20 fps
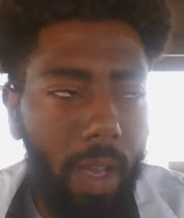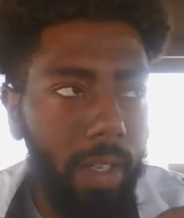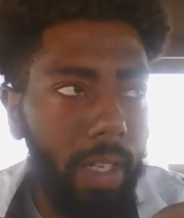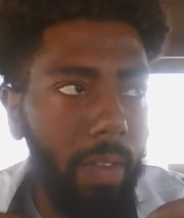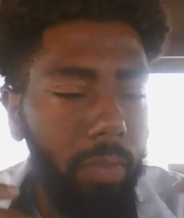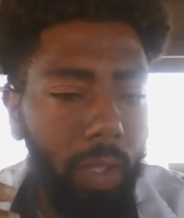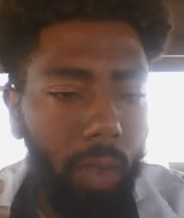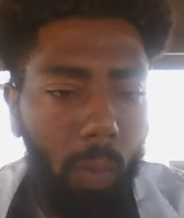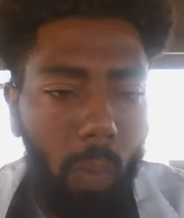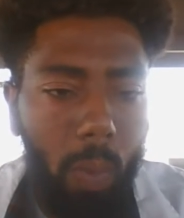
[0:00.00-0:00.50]
I
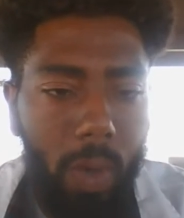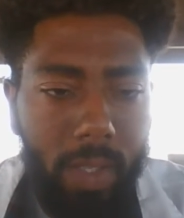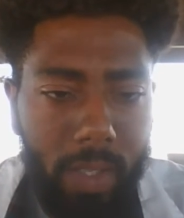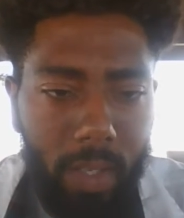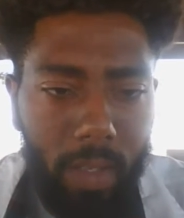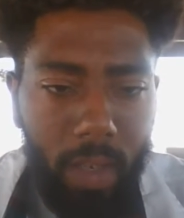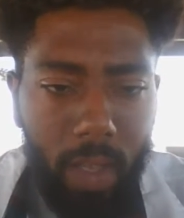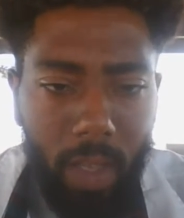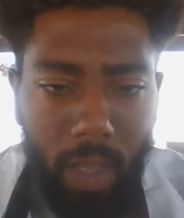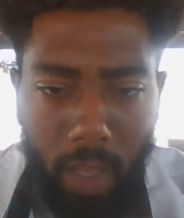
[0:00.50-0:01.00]
definitely
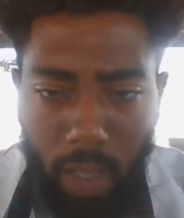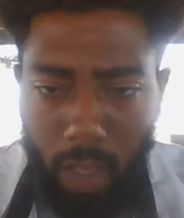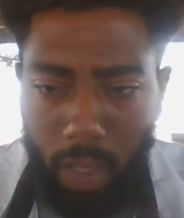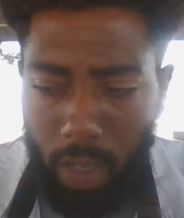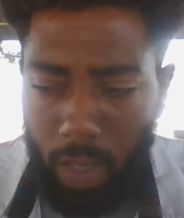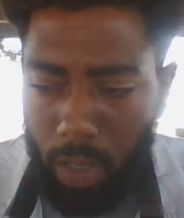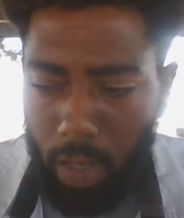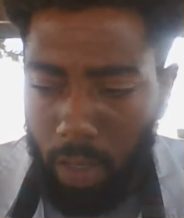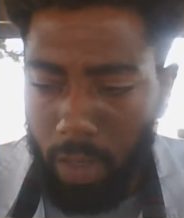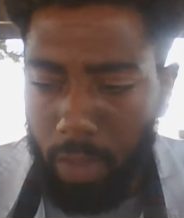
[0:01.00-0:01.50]
wasn't
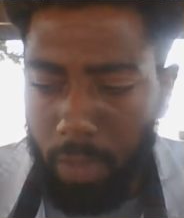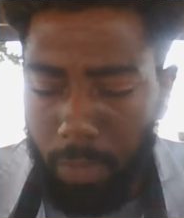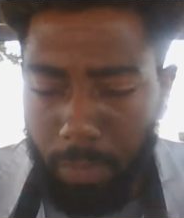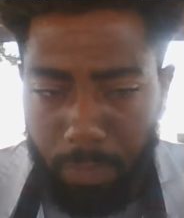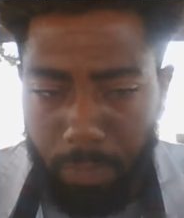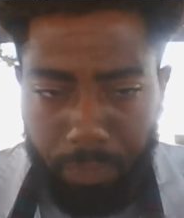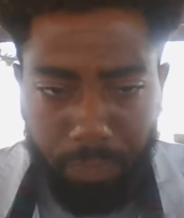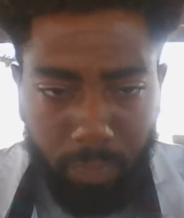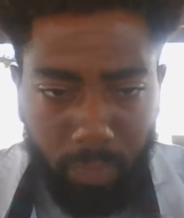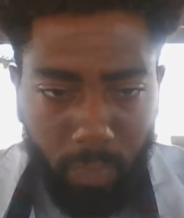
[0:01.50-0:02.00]

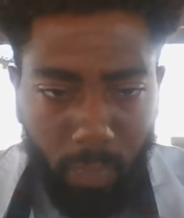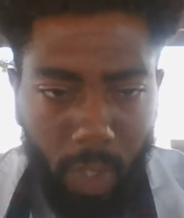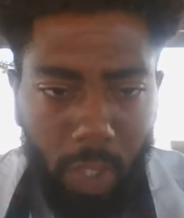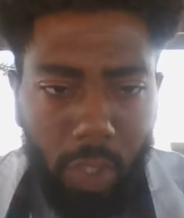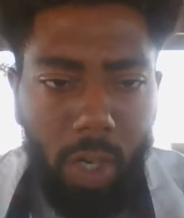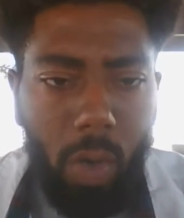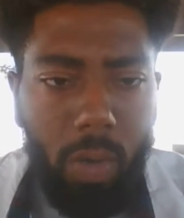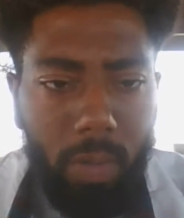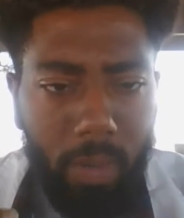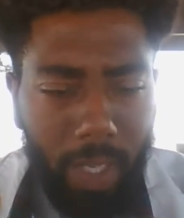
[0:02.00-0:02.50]
um,
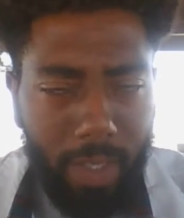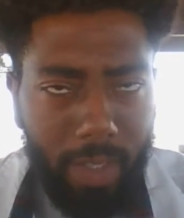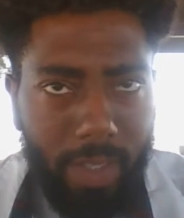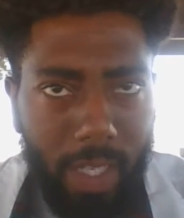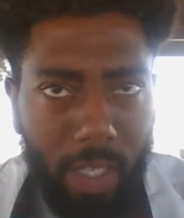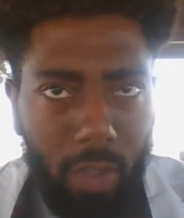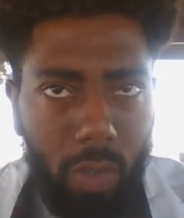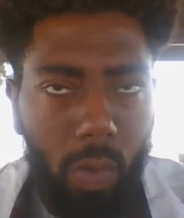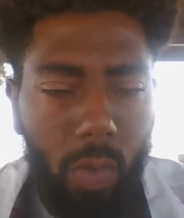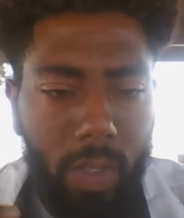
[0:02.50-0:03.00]
you know, like I
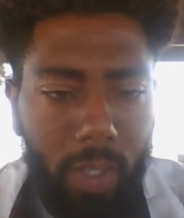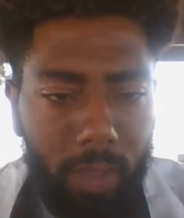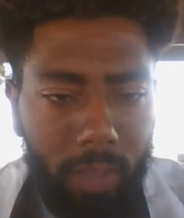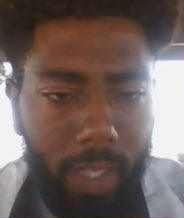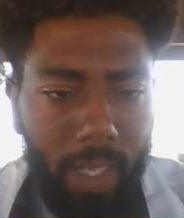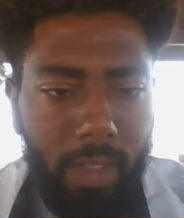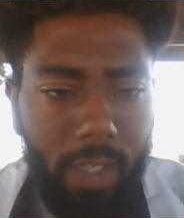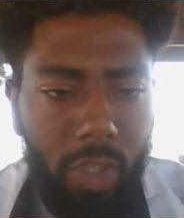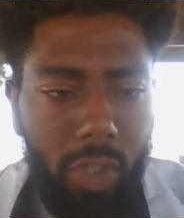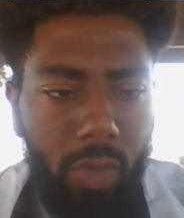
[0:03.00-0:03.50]
said, doing the
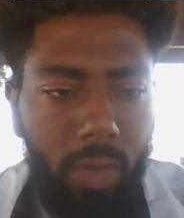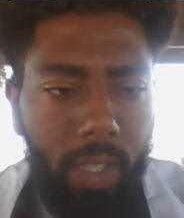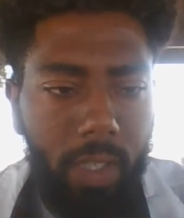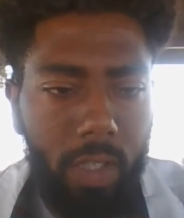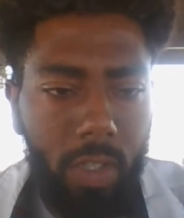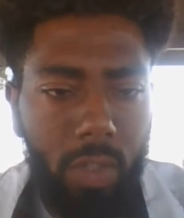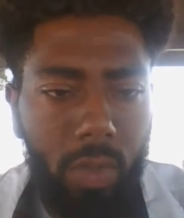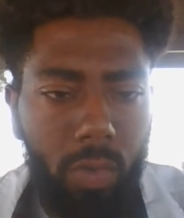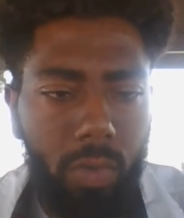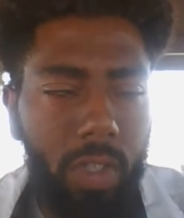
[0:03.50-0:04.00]
things that you
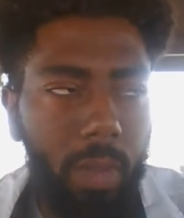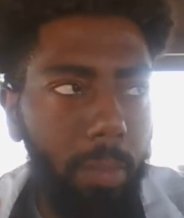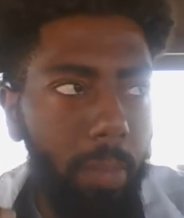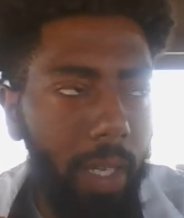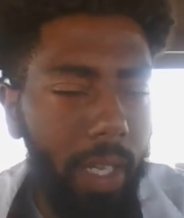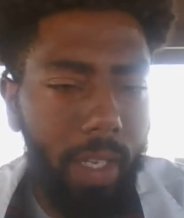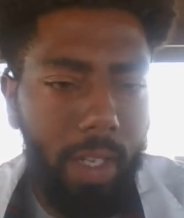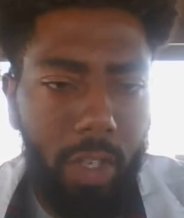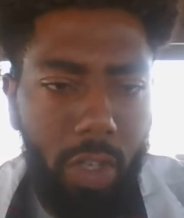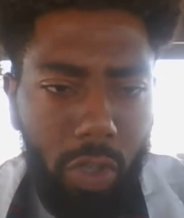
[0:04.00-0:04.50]
need to do to
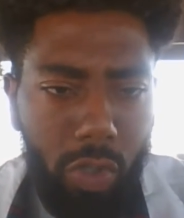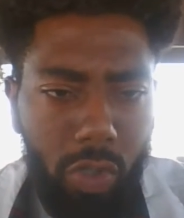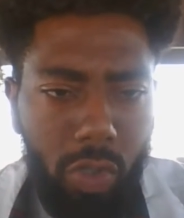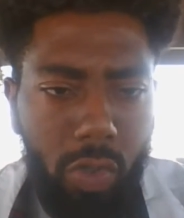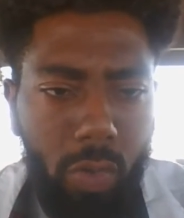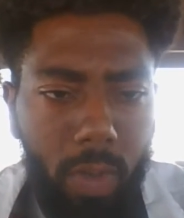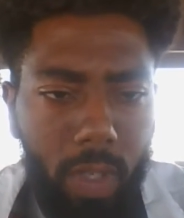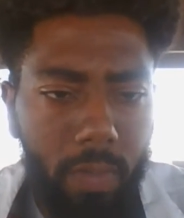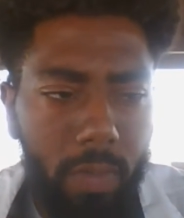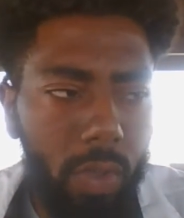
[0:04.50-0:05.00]
be your
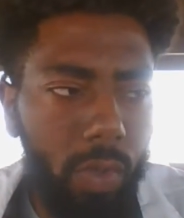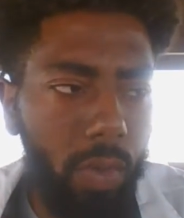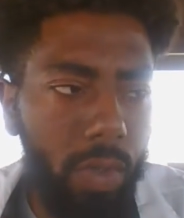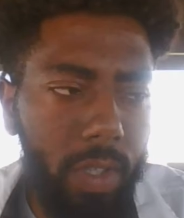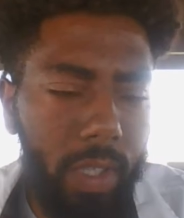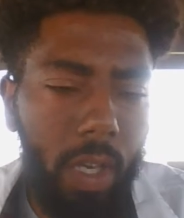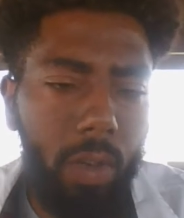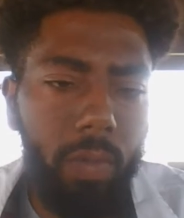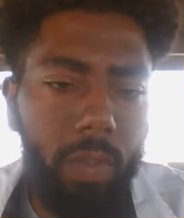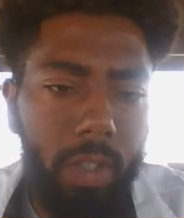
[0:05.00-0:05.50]
true individual
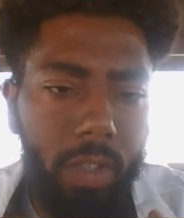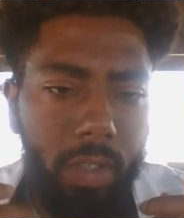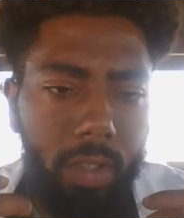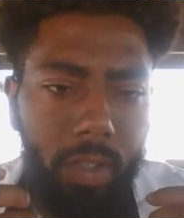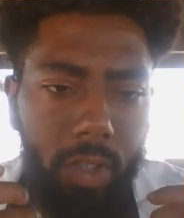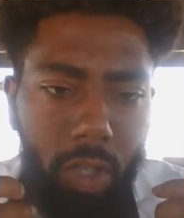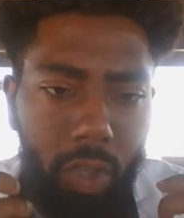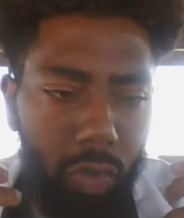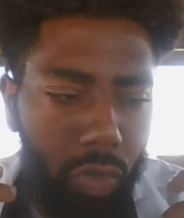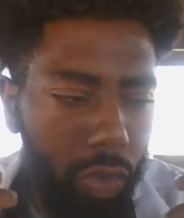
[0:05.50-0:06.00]
self,
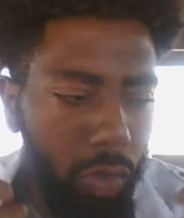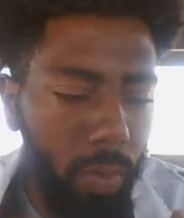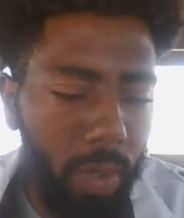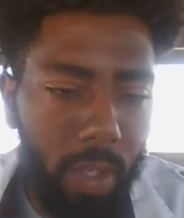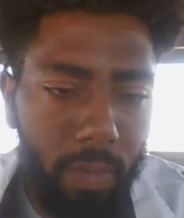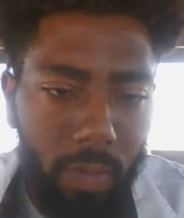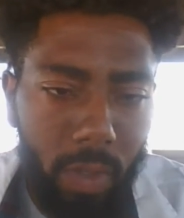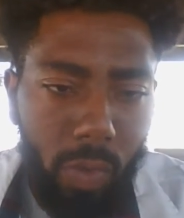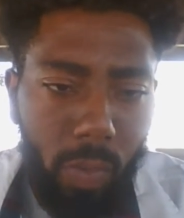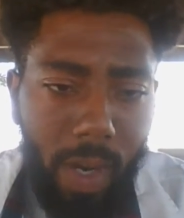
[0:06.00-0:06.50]
because you know, true
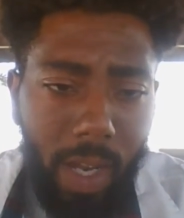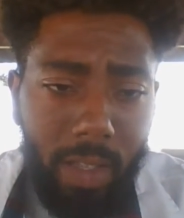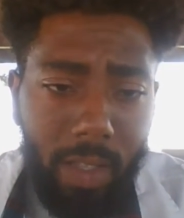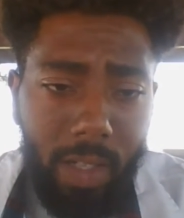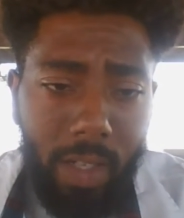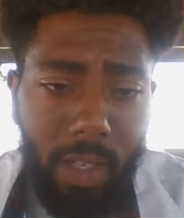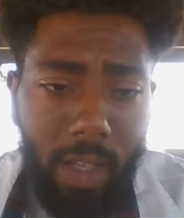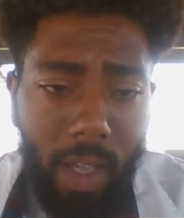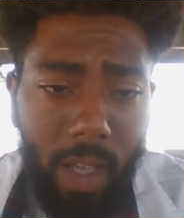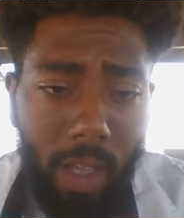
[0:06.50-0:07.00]

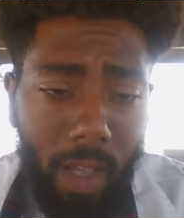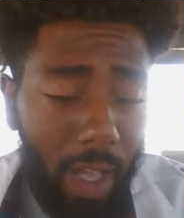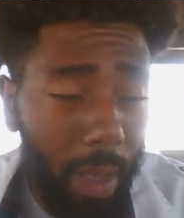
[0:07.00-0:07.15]
individuality.